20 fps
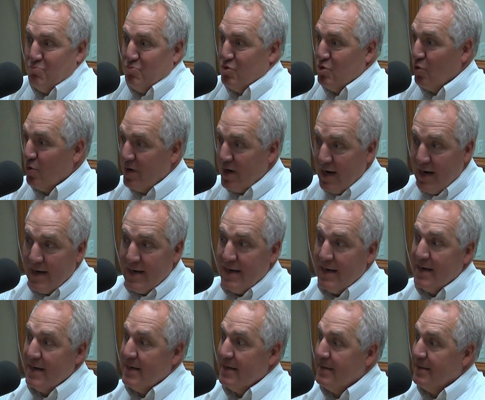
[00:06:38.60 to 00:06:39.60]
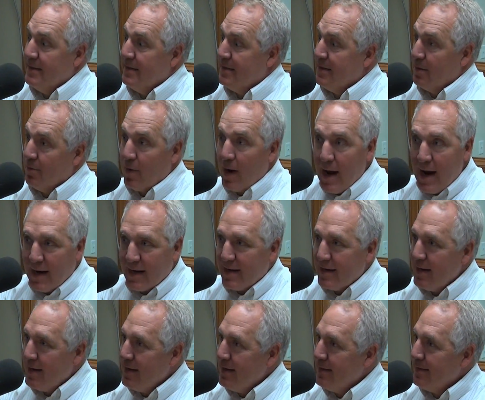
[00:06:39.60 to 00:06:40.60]
Jordanians,
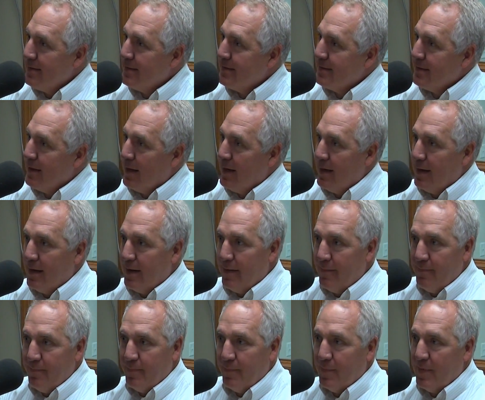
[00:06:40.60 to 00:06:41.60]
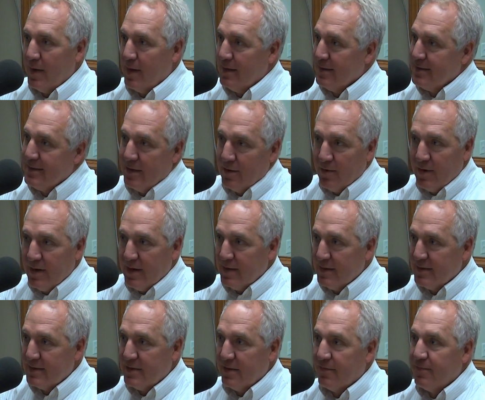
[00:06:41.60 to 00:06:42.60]
Iraqis,
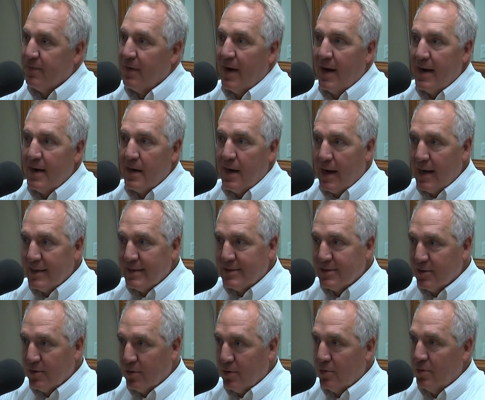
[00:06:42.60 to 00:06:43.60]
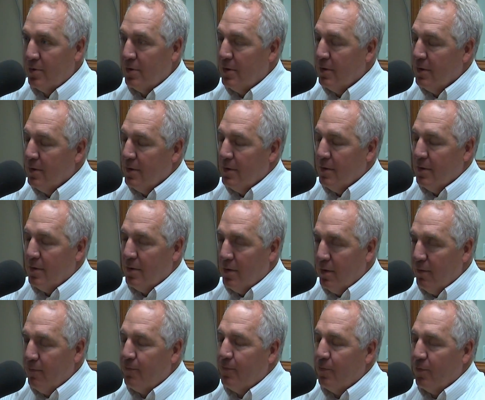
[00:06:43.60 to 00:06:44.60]
Syrians to fight ISIL,
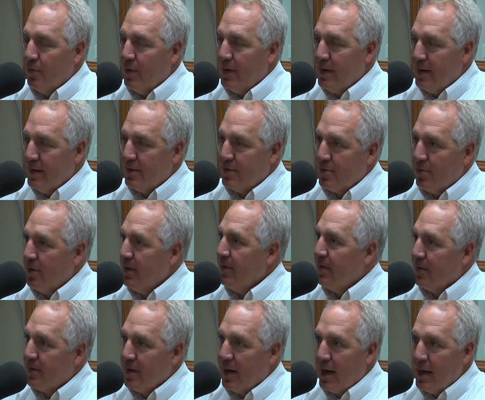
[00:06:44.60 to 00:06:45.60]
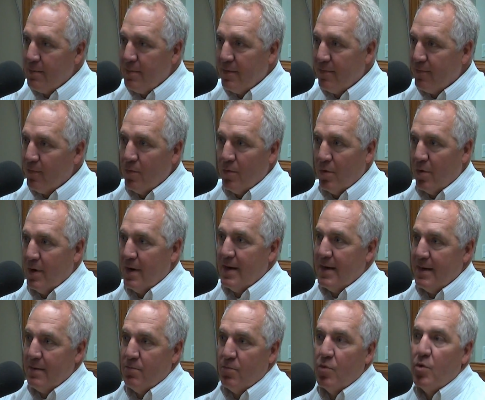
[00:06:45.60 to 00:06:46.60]
hopefully in turning the tide before
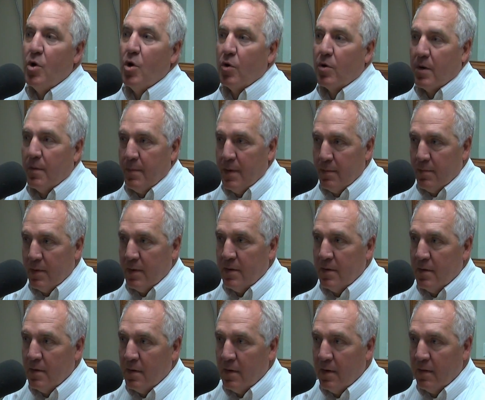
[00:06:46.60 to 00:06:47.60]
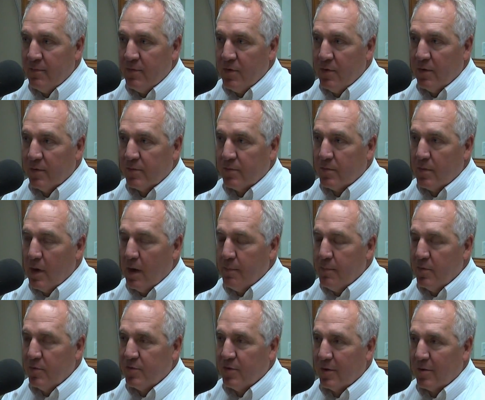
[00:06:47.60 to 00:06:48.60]
any real commitment of U.S.
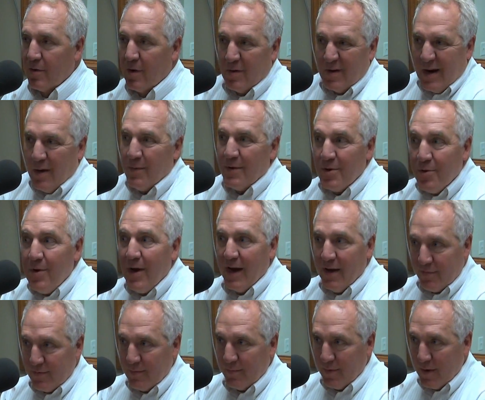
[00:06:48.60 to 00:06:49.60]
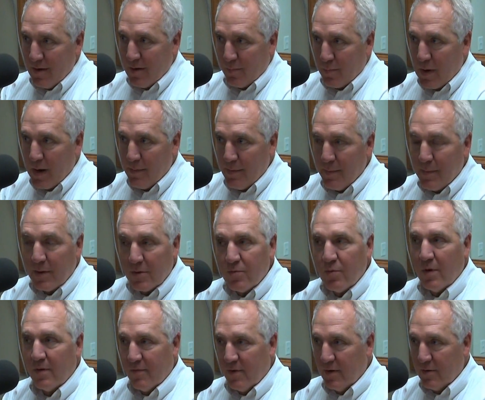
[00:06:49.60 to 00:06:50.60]
Boots on the ground. Now, we do have some there, probably about
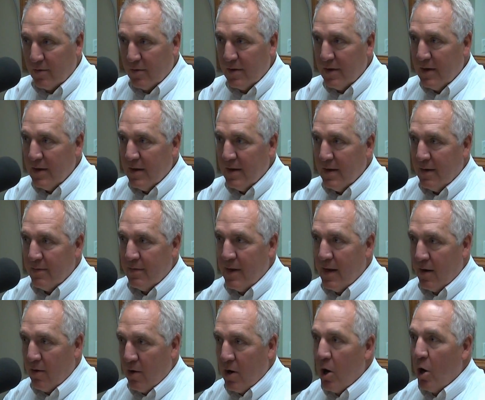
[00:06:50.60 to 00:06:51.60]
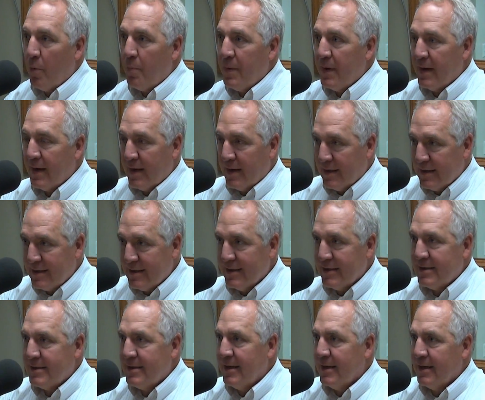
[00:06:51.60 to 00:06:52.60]
1,200, that are helping and
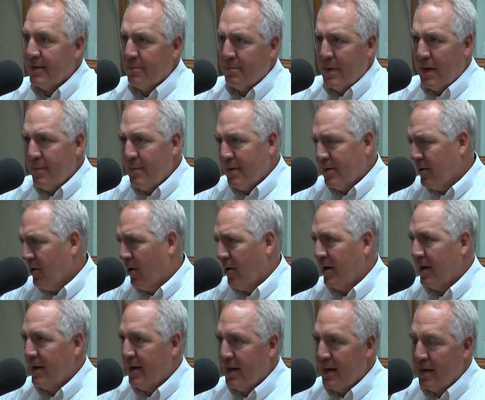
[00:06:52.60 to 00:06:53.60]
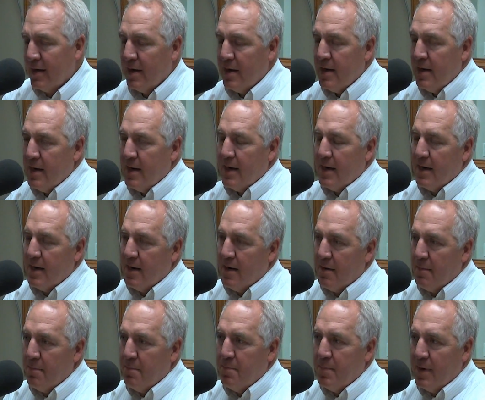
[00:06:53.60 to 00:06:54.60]
assisting and maybe targeting,
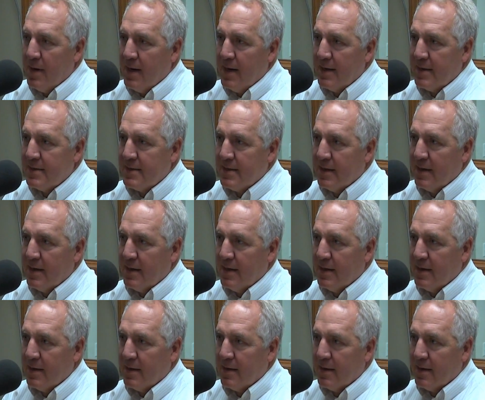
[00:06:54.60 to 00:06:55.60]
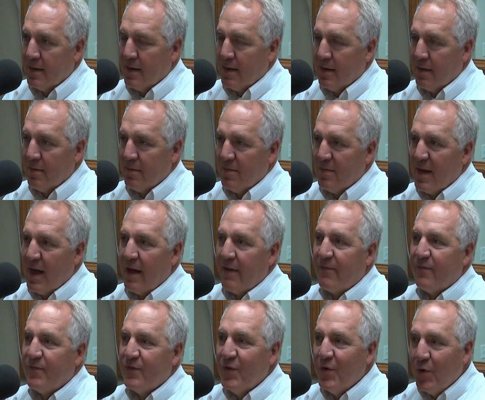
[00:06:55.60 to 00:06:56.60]
but
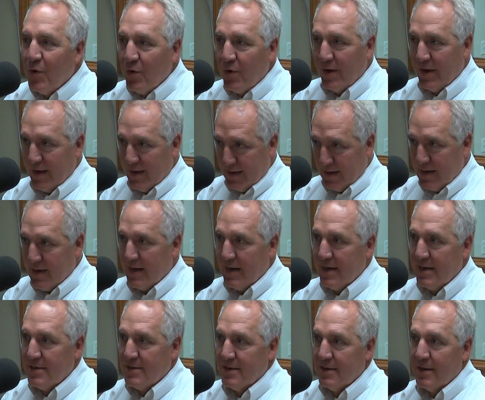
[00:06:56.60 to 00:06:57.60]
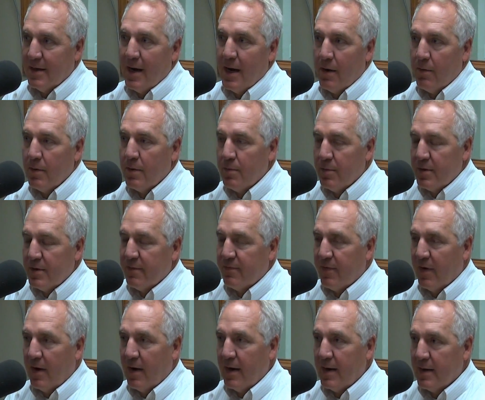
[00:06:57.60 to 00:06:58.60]
not fully engaged in how we would
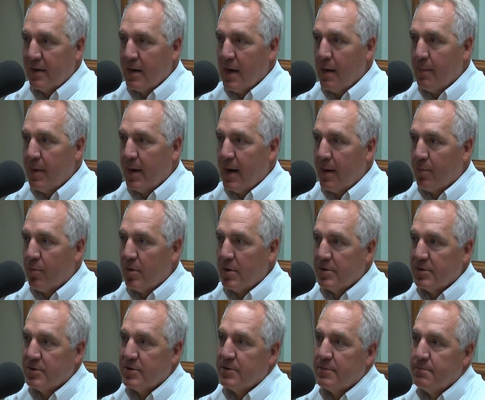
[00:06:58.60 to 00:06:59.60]
define combat operations.